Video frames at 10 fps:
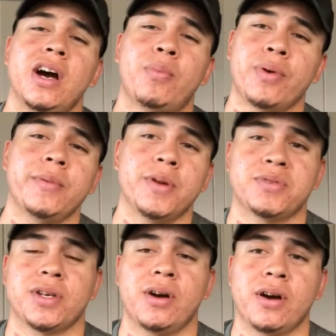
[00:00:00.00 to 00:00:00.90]
a, a
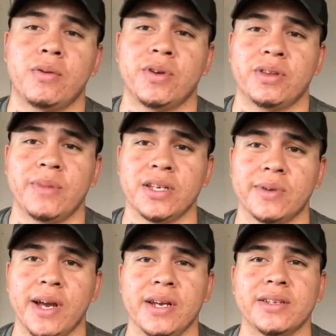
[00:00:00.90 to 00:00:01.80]
premium cigar with the
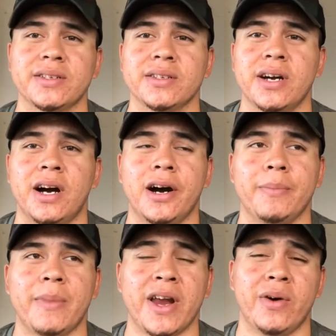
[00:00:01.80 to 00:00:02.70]
Basil Hayden's.
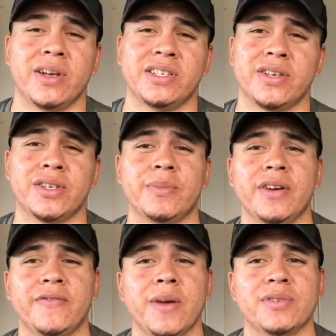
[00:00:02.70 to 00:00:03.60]
Um, I know I said it was to be
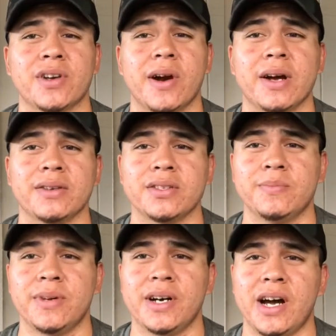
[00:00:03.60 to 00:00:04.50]
a famous grouse,
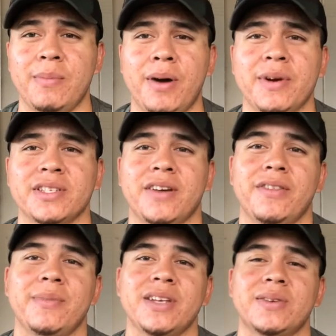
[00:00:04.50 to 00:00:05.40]
but I bought myself
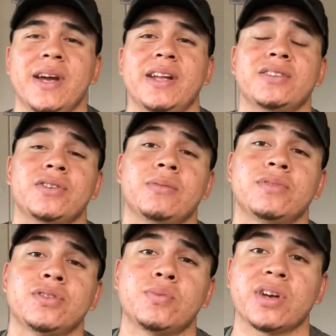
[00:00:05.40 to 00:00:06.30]
the Basil Hayden, so I'm
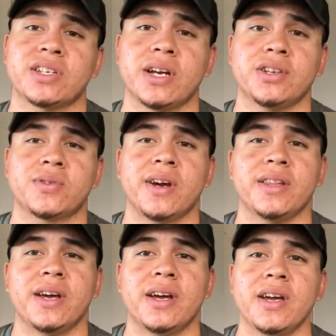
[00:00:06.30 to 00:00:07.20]
super excited to try
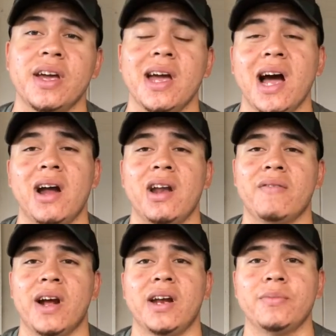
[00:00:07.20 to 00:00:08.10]
that. I've
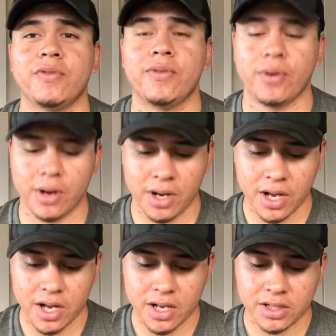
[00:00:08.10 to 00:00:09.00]
never had it before,
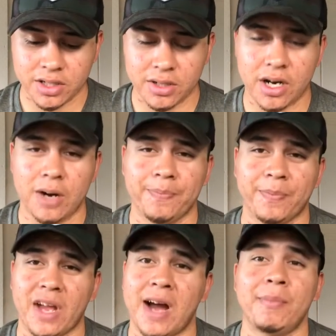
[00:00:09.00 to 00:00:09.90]
so um,
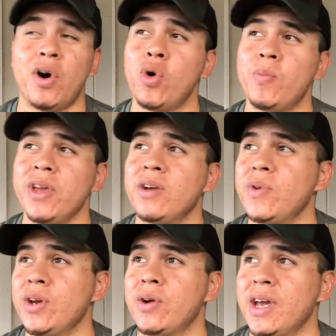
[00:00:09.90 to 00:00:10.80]
I'm hoping
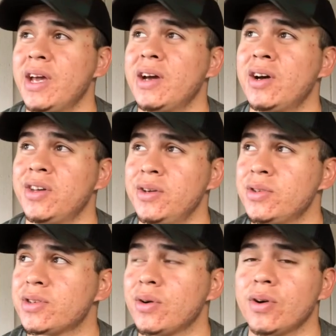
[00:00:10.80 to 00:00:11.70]
we don't get a
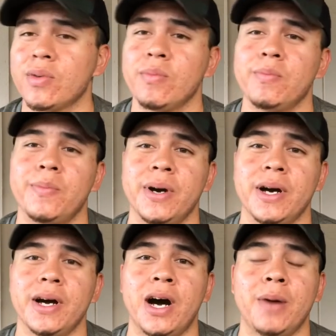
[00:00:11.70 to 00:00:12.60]
huge storm,
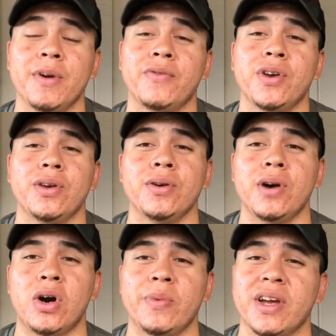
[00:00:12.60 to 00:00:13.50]
but um, if we
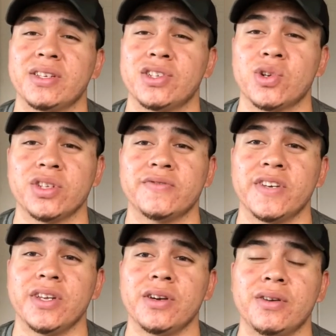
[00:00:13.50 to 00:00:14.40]
do, I hope you guys enjoy this
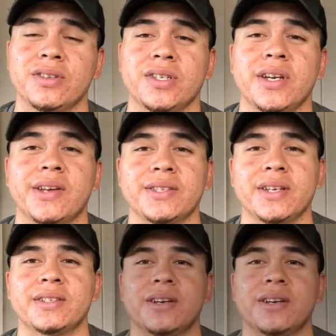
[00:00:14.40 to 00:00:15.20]
video, and I'll see you guys next